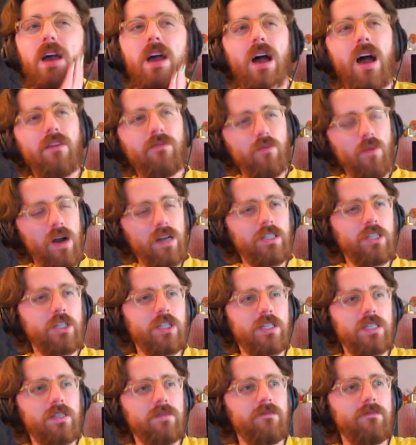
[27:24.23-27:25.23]
I've watched
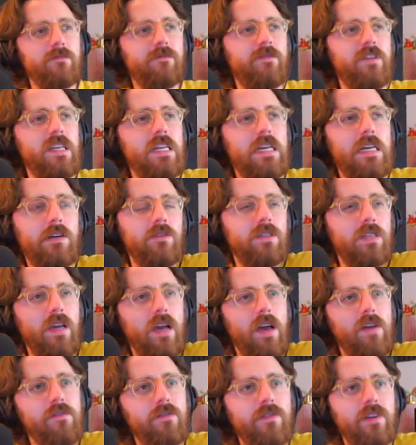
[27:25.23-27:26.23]
some videos, I
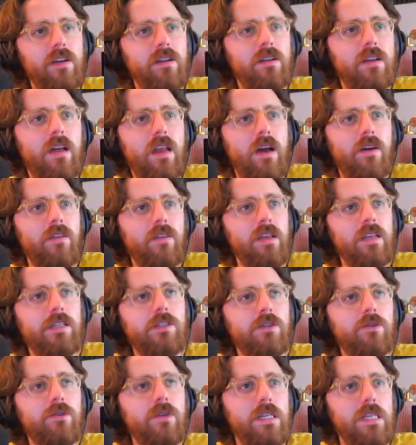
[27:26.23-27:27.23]
haven't figured out how they
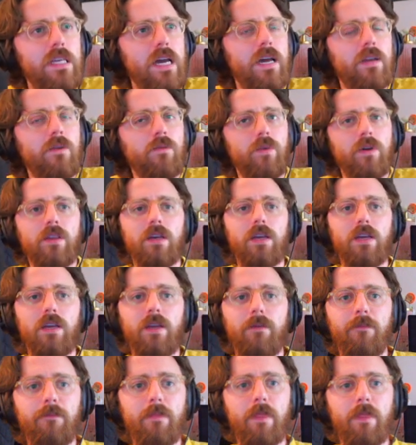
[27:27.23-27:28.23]
do it yet, where they
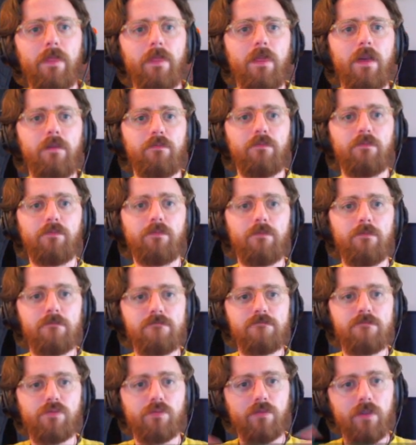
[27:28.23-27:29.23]

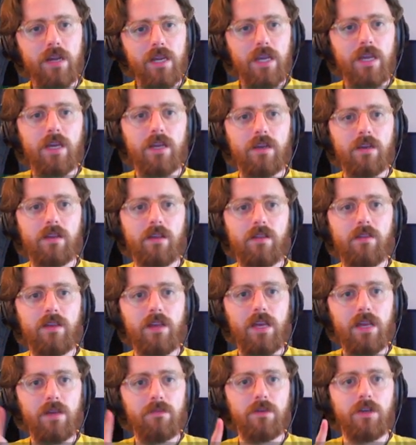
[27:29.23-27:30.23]
bring in the
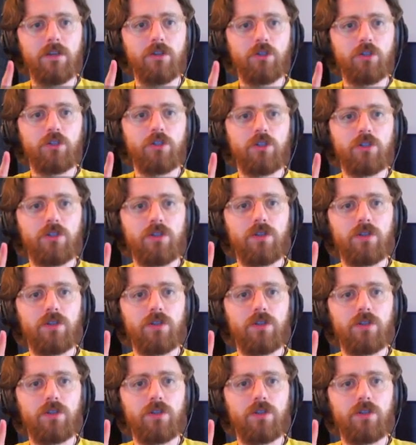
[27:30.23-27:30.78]
image.